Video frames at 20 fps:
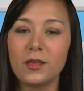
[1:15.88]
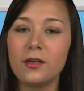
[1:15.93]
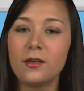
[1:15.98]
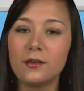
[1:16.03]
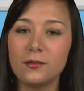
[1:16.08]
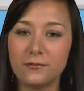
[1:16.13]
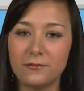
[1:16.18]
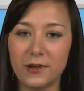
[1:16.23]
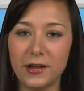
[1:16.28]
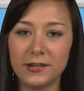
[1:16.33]

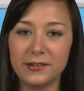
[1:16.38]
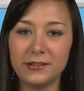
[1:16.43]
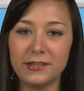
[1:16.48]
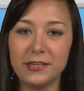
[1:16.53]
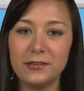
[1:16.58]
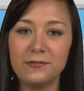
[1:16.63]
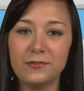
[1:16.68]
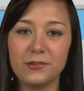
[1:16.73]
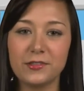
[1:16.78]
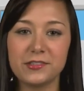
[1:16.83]

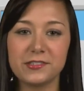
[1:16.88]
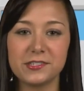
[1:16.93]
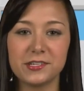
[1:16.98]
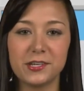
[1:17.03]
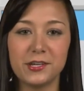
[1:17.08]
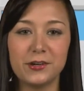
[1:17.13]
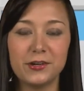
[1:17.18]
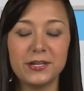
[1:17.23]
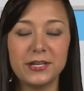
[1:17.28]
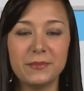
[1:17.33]
Finally, for the
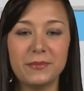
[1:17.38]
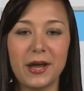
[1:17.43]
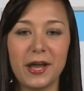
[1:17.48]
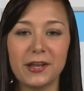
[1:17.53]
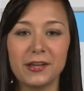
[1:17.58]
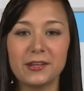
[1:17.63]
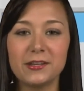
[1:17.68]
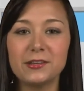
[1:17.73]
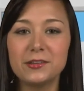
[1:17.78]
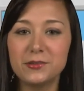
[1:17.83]

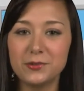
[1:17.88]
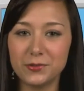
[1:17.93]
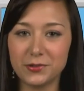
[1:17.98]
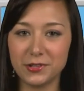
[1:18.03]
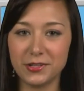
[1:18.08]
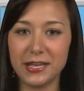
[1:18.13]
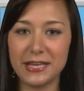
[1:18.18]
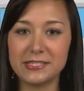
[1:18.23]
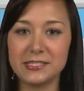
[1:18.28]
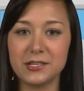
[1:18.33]
security-minded,
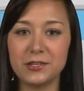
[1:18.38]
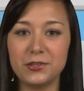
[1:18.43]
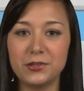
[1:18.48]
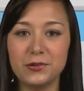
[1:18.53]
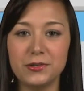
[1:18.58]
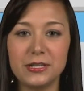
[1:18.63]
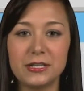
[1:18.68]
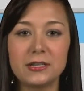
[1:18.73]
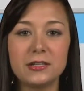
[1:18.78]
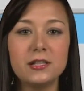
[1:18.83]
Google has
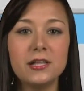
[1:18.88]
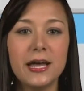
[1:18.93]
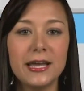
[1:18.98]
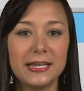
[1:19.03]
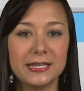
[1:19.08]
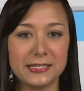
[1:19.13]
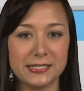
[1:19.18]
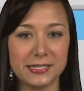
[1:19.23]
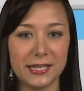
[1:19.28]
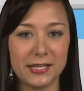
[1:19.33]
included
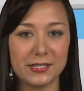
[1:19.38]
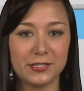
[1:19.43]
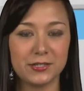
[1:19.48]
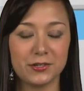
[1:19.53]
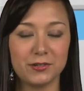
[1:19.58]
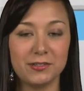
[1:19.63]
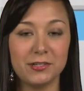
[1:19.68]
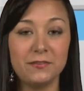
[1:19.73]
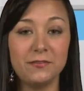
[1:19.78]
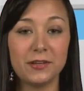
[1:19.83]
client-side
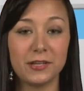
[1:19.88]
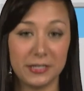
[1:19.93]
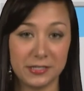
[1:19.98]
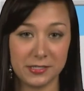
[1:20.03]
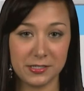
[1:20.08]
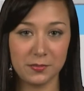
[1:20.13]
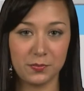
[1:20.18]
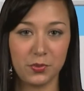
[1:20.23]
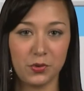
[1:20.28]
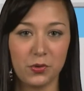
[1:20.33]
certificate
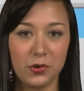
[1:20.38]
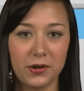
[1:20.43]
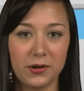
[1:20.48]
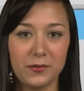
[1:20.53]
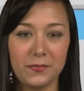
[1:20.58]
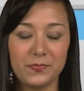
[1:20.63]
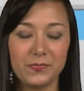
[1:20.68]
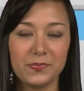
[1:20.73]
support.